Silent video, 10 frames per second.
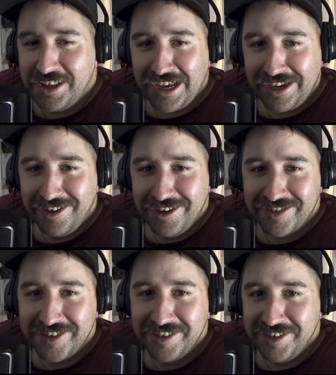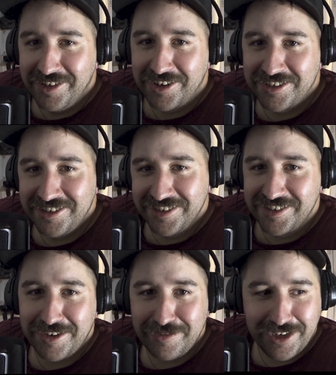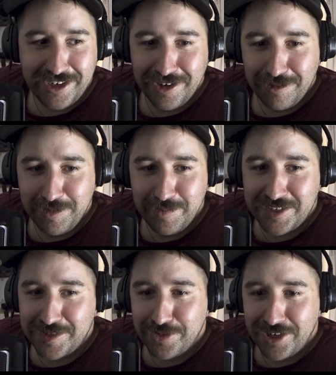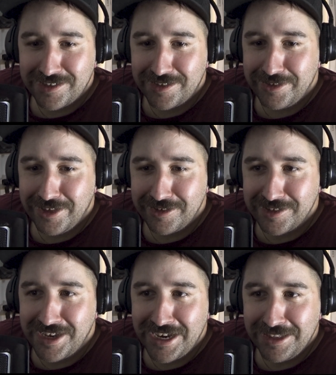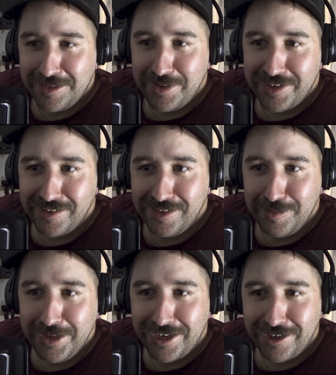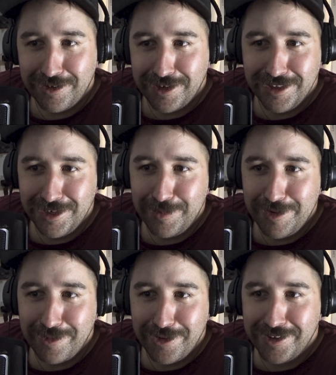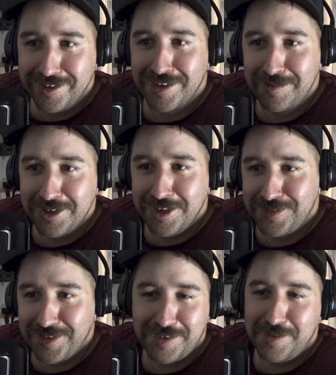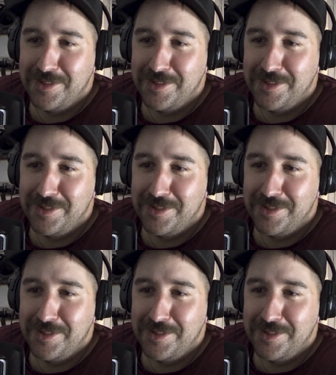like nurses and doctors and stuff I know, I wouldn't be surprised if they were just taking the piss a little bit and going a little bit further sometimes just